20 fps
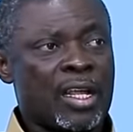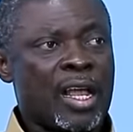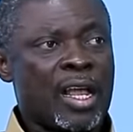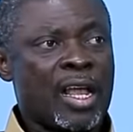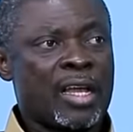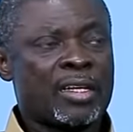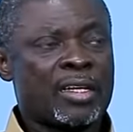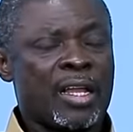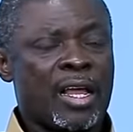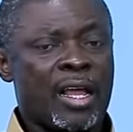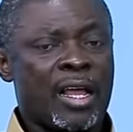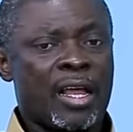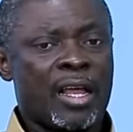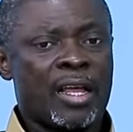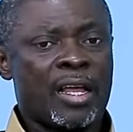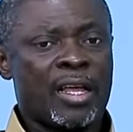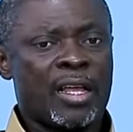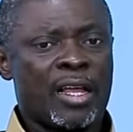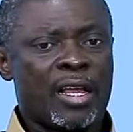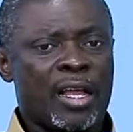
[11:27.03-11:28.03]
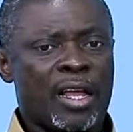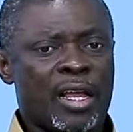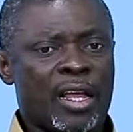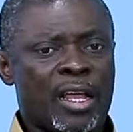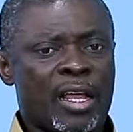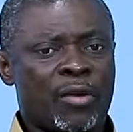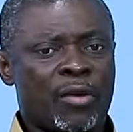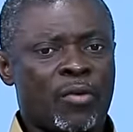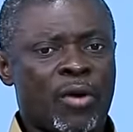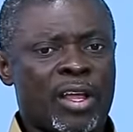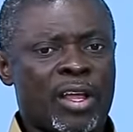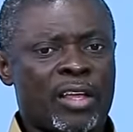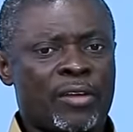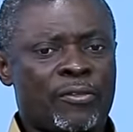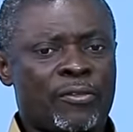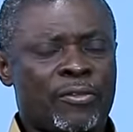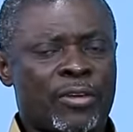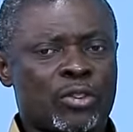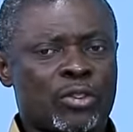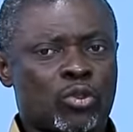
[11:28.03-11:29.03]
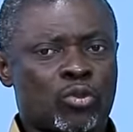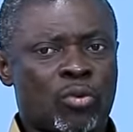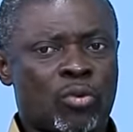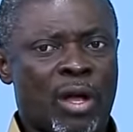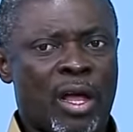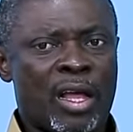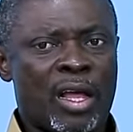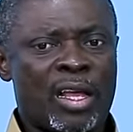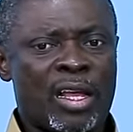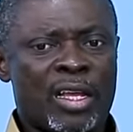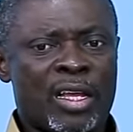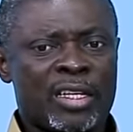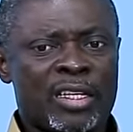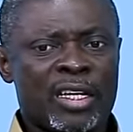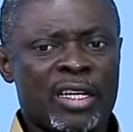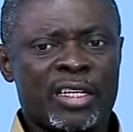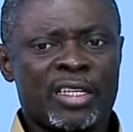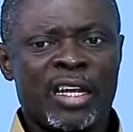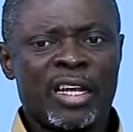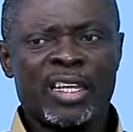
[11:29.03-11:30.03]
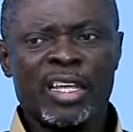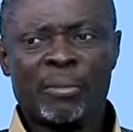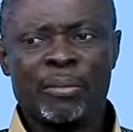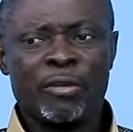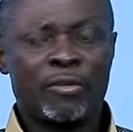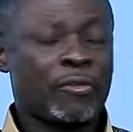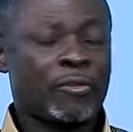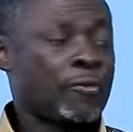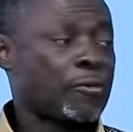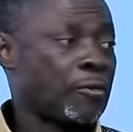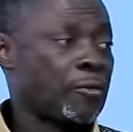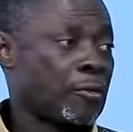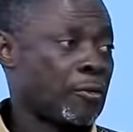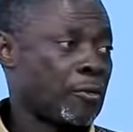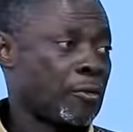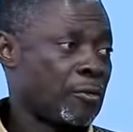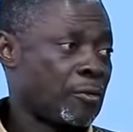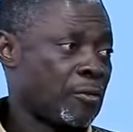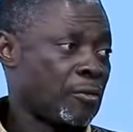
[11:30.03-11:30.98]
And uh, a quiet Fasua, a Denya me for from.